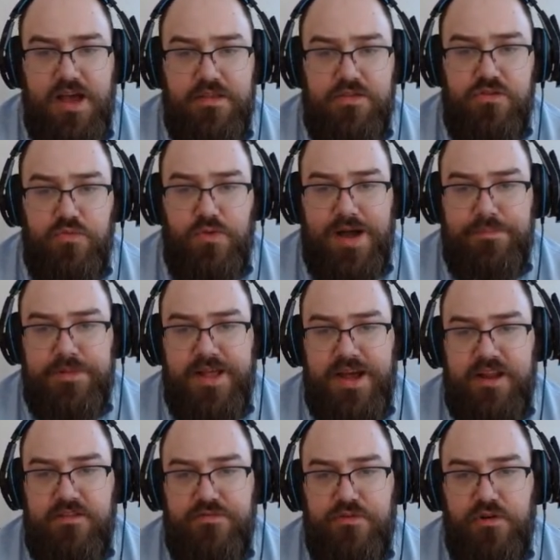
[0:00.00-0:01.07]
Swap
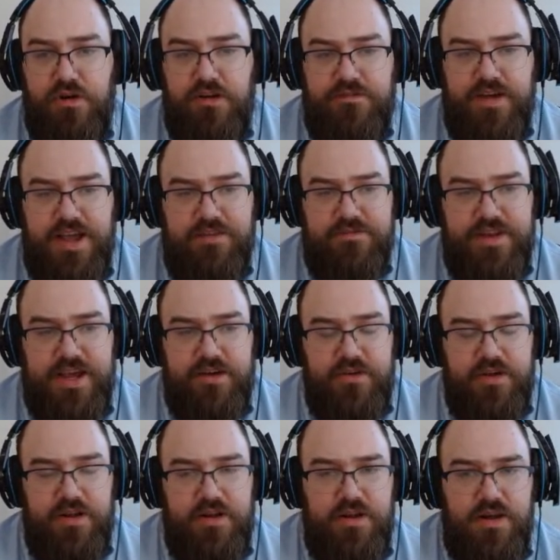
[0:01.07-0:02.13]
lines 4 and 5 now.
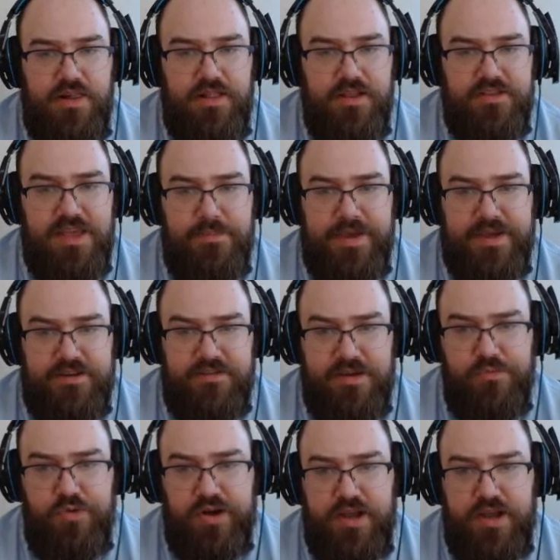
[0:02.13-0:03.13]
Let's get back to somewhere